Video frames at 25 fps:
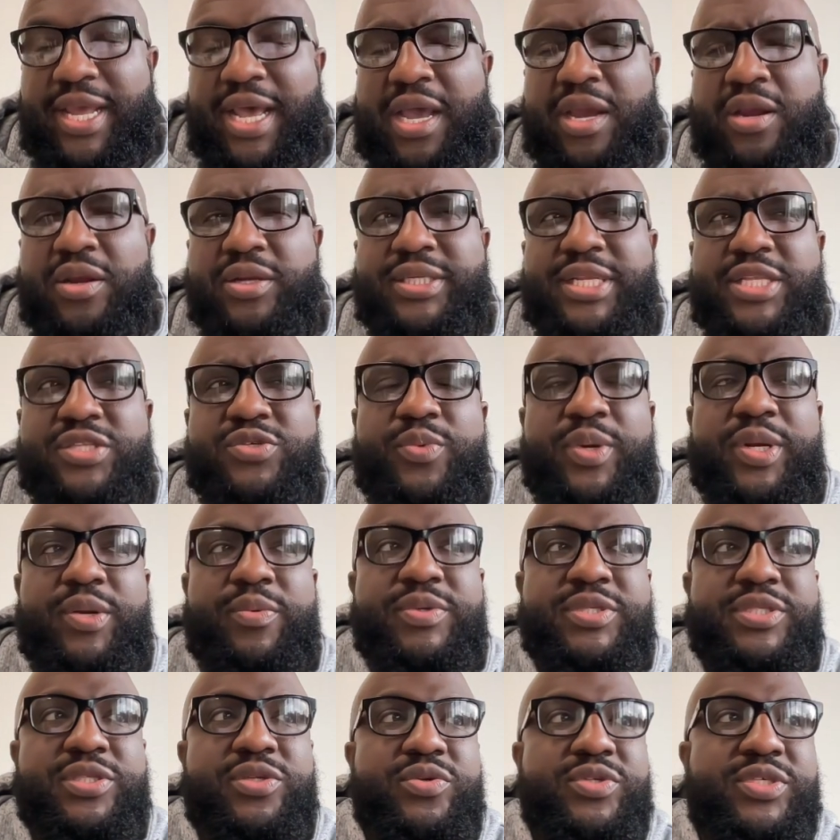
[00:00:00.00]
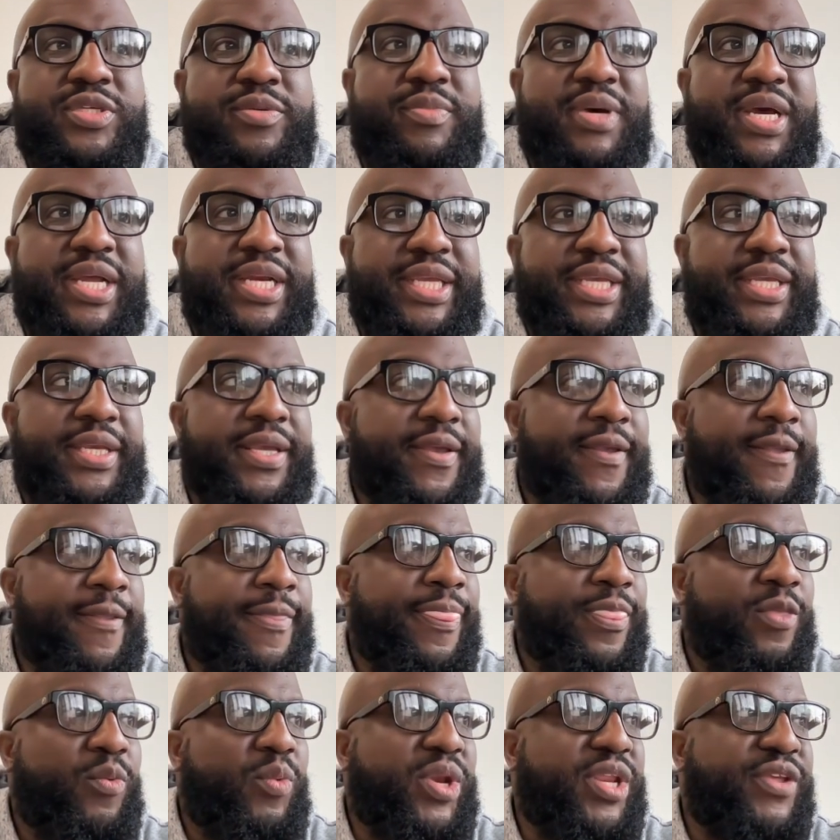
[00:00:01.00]
I heard that Twitter was losing money
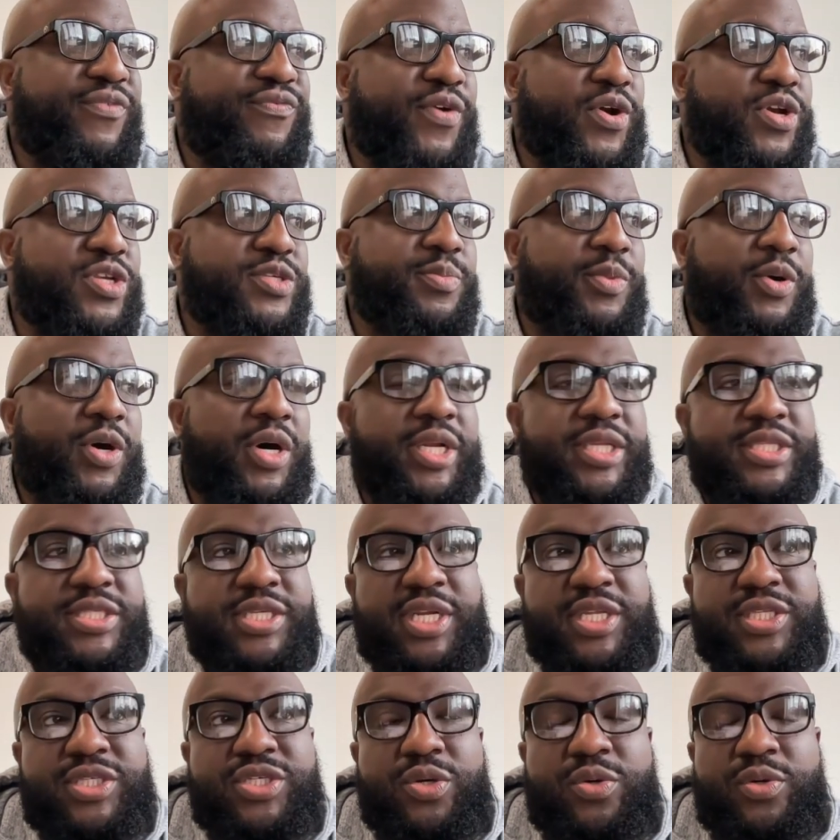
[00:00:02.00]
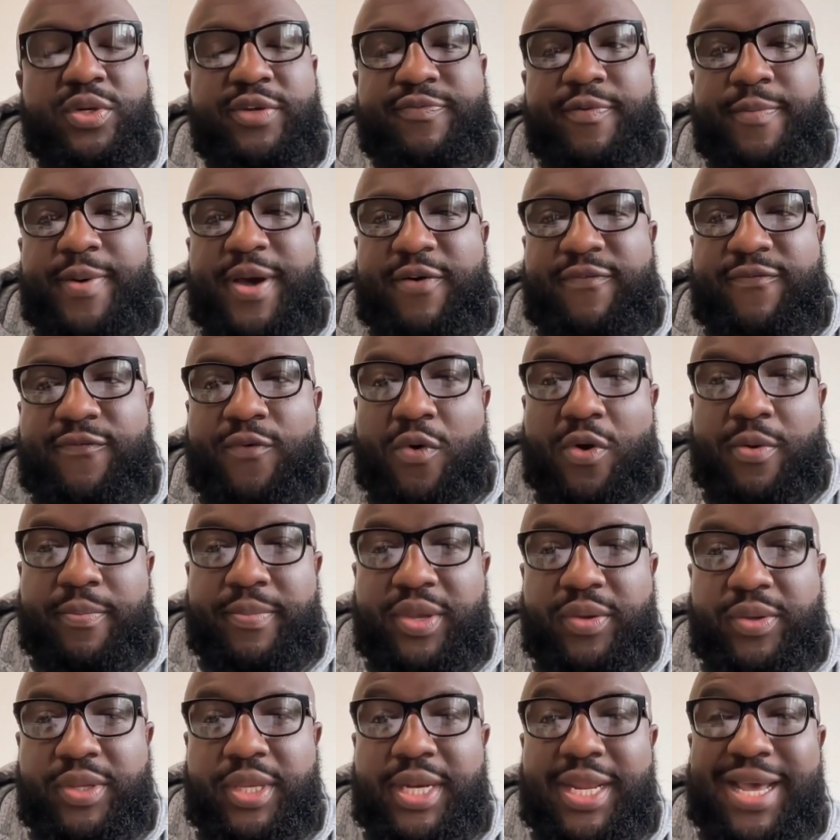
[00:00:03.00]
when he first bought it to the tune of about $4
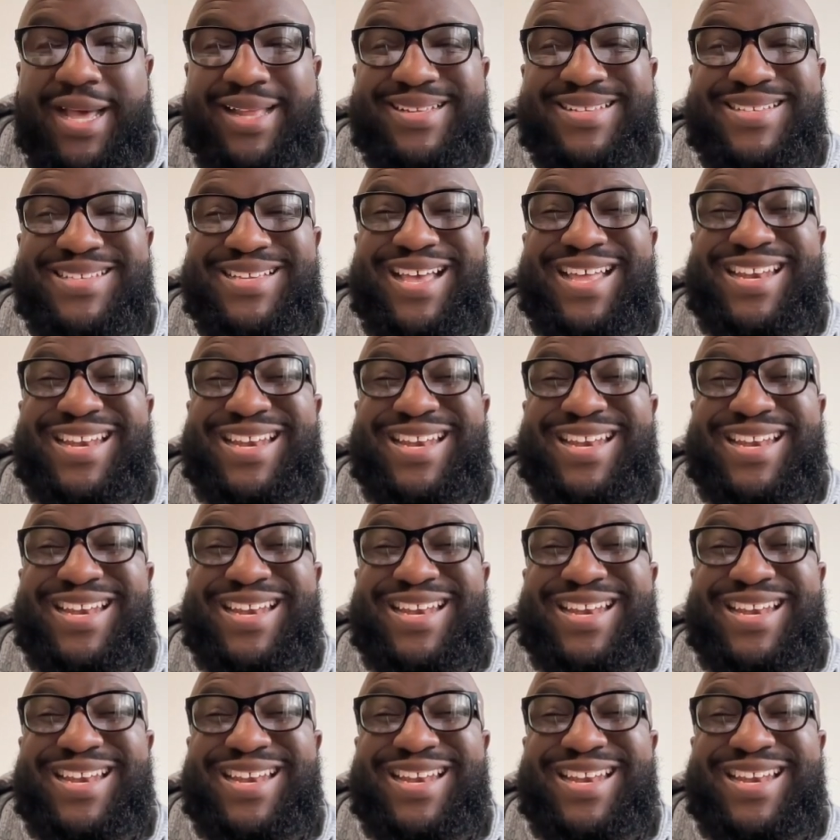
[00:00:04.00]
million a